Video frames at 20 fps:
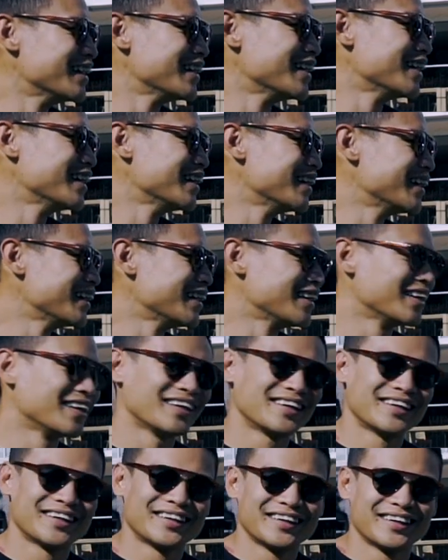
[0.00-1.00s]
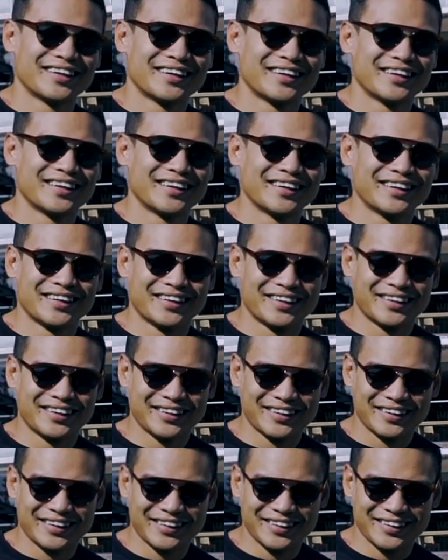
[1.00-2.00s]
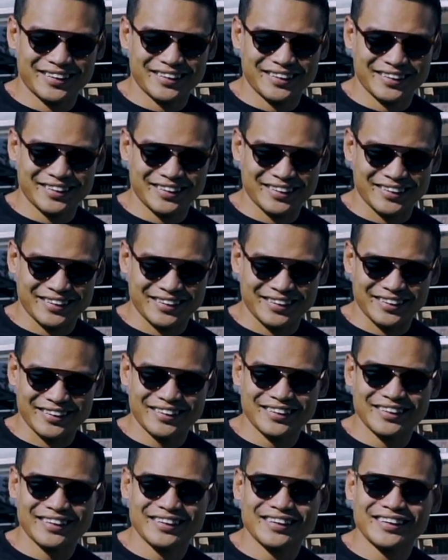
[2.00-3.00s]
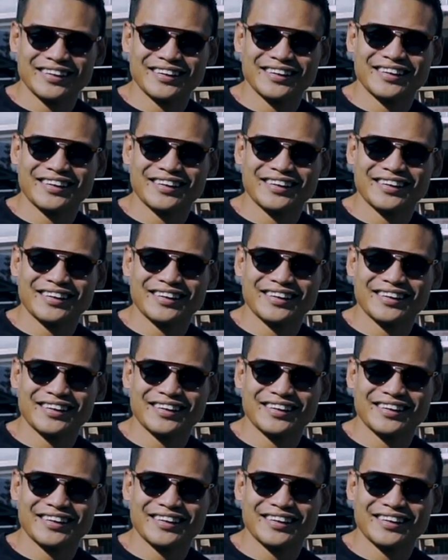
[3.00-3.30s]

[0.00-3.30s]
(not speaking)